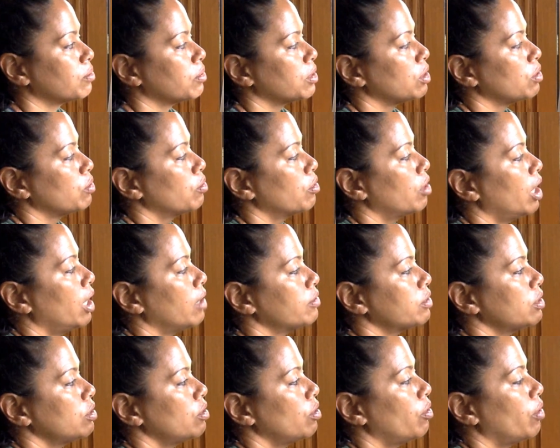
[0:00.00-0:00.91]
but you will have
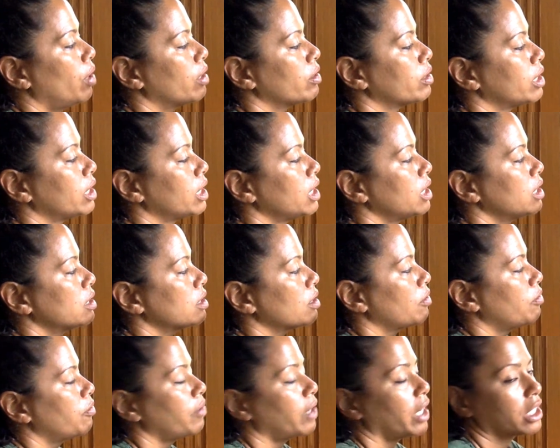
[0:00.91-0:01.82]
to know how these
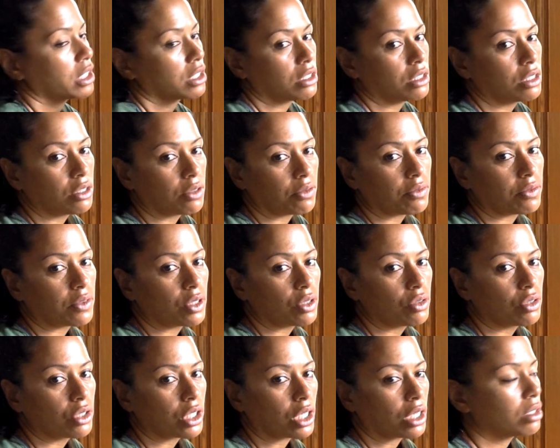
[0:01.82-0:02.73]
affect
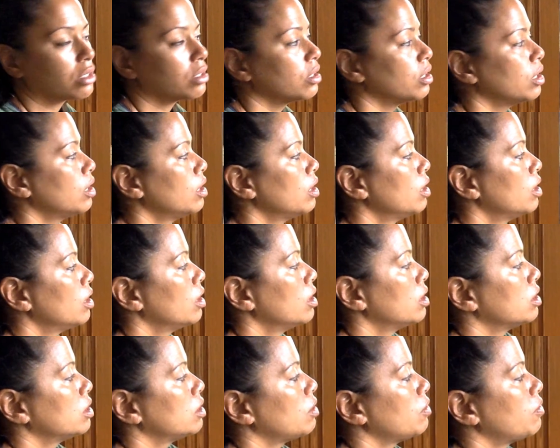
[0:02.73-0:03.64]
diffusion.
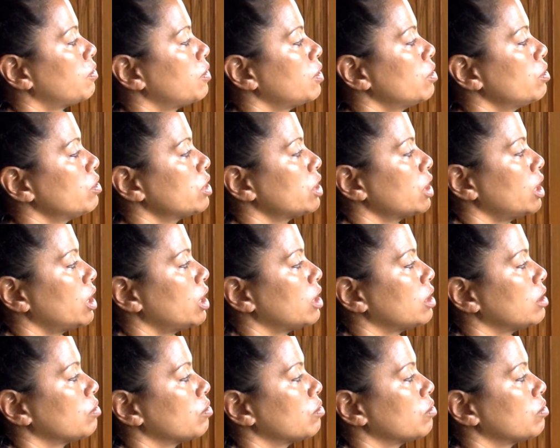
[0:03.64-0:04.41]
Diffusion